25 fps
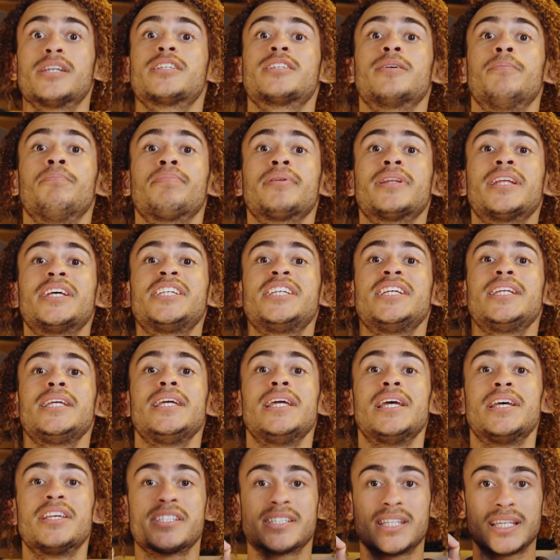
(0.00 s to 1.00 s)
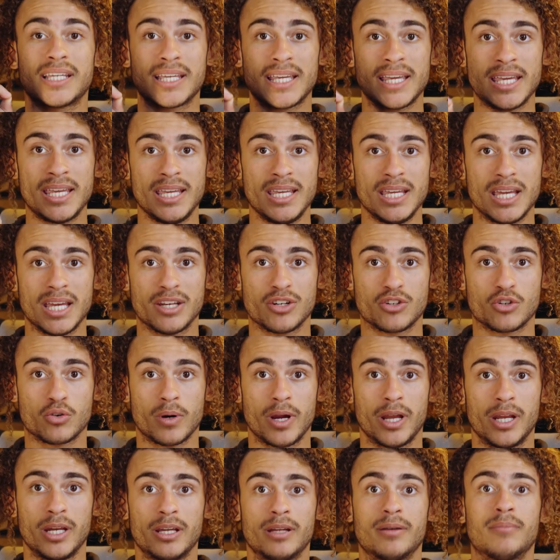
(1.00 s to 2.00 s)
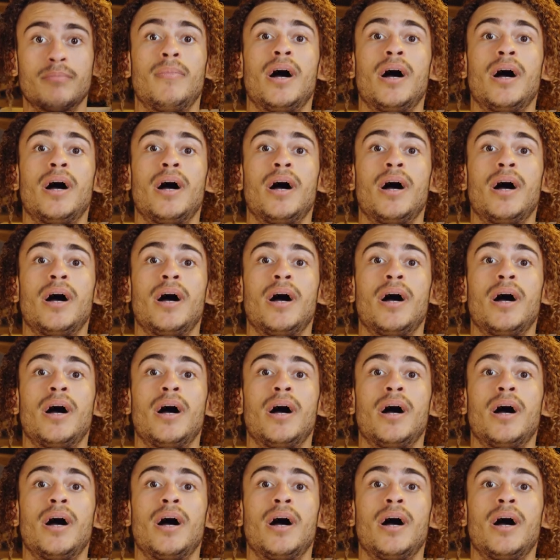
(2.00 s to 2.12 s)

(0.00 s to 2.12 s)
simplicity is the key in trading.